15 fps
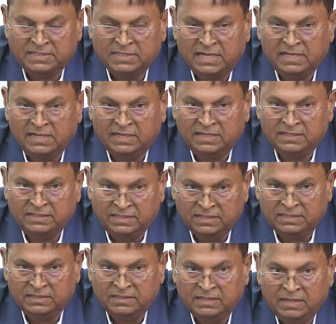child had
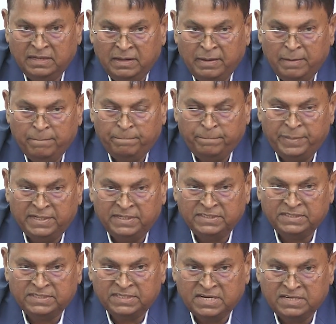done
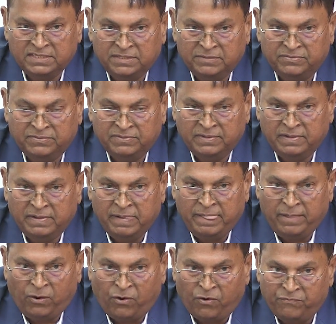penetrative
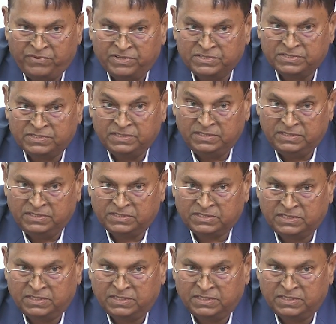offense in this